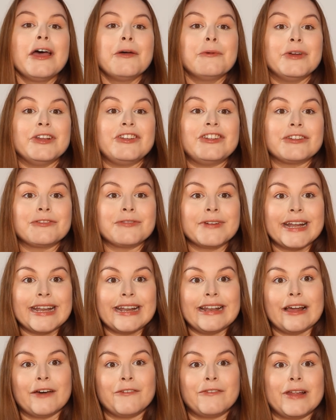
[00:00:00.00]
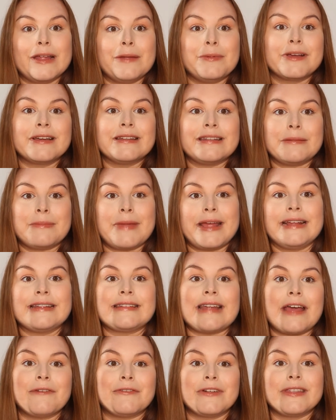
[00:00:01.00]
which is really lovely because it
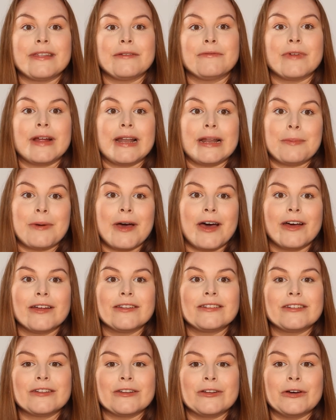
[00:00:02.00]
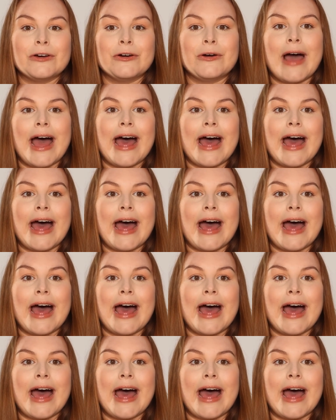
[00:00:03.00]
makes everything really personal,